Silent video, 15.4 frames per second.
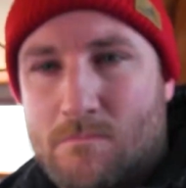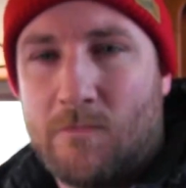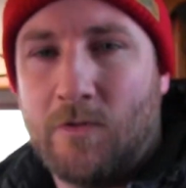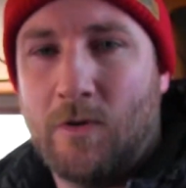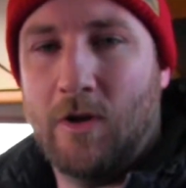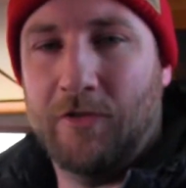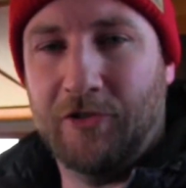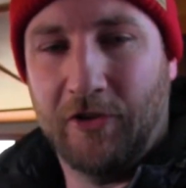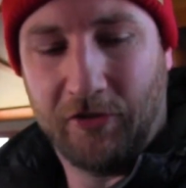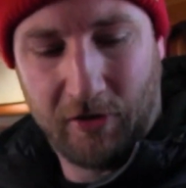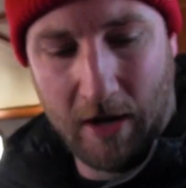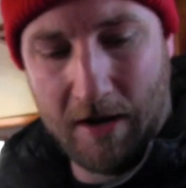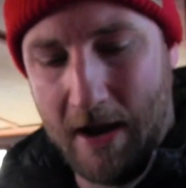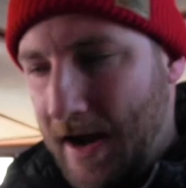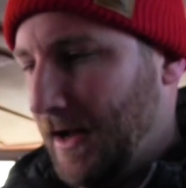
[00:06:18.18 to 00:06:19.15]
So I was just
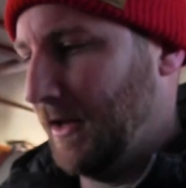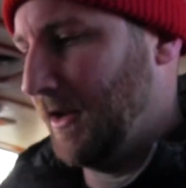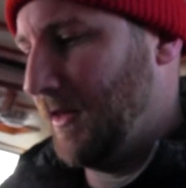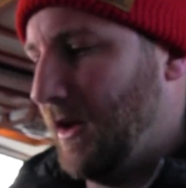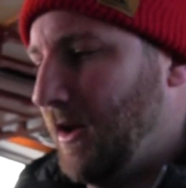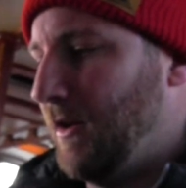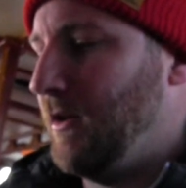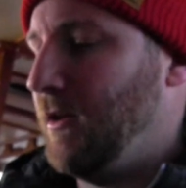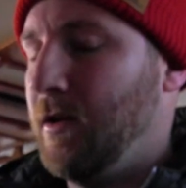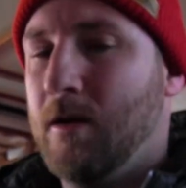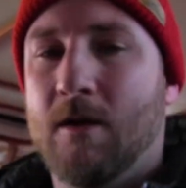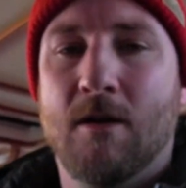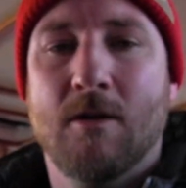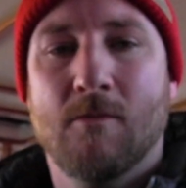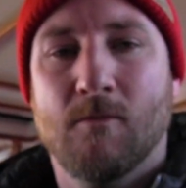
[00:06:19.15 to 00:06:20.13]
saying to Alie that
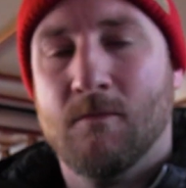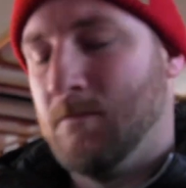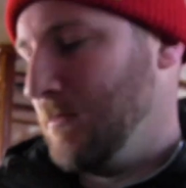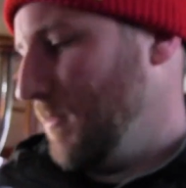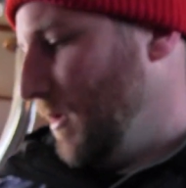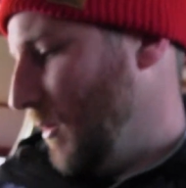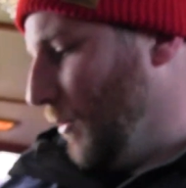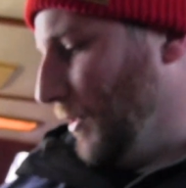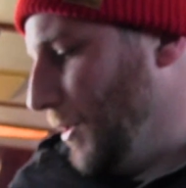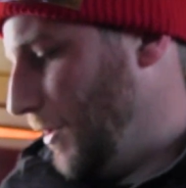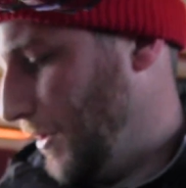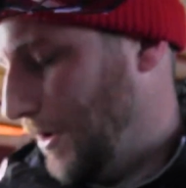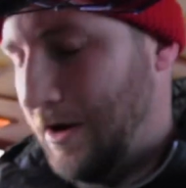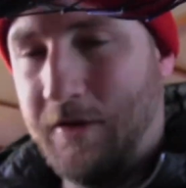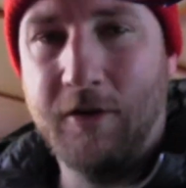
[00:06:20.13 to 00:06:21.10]
we're
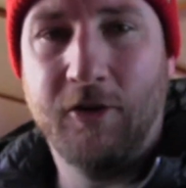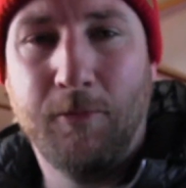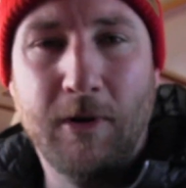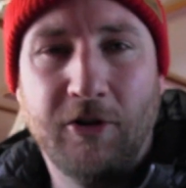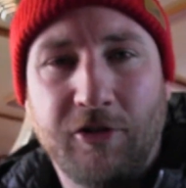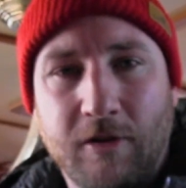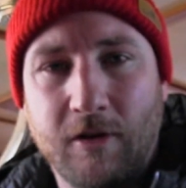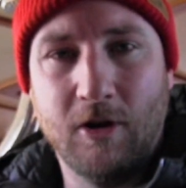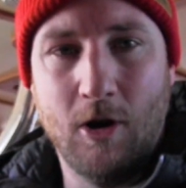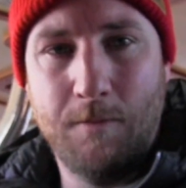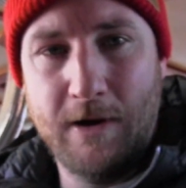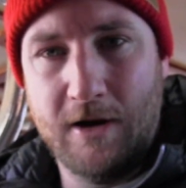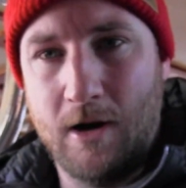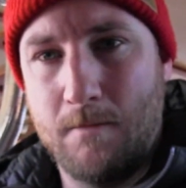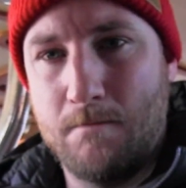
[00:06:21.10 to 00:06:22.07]
going on this mission to go
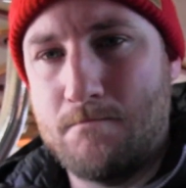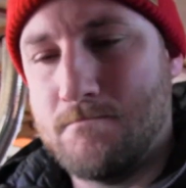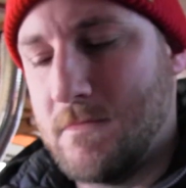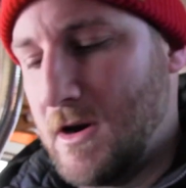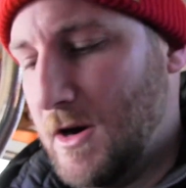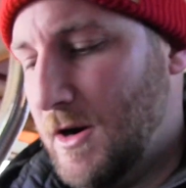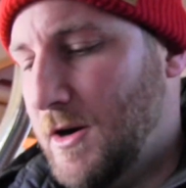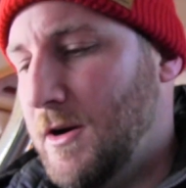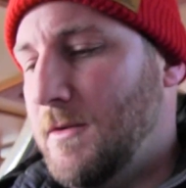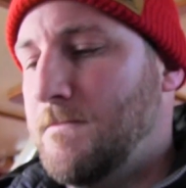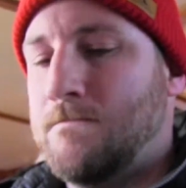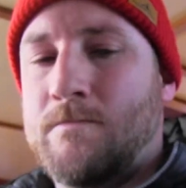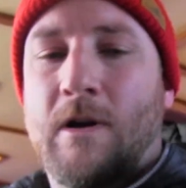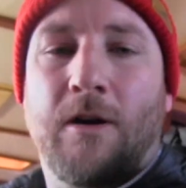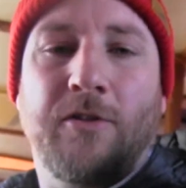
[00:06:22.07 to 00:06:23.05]
pick up our
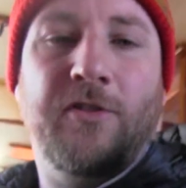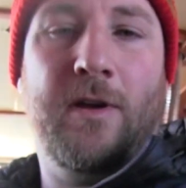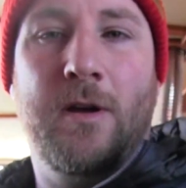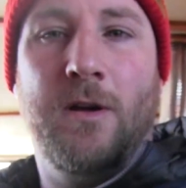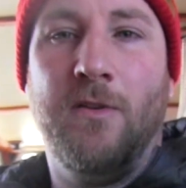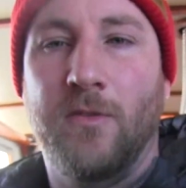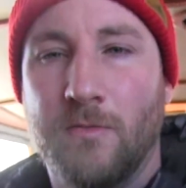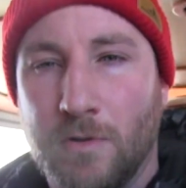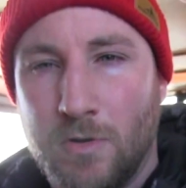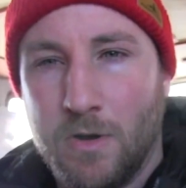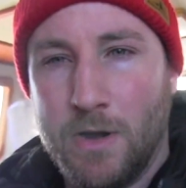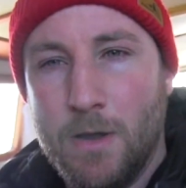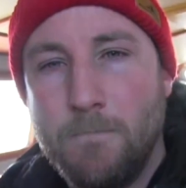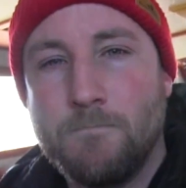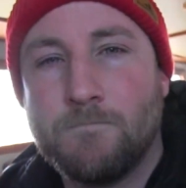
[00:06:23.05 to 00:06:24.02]
sails in
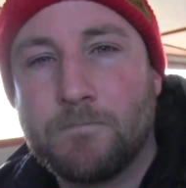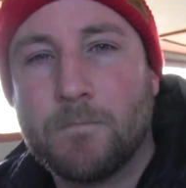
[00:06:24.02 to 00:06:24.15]
Victoria.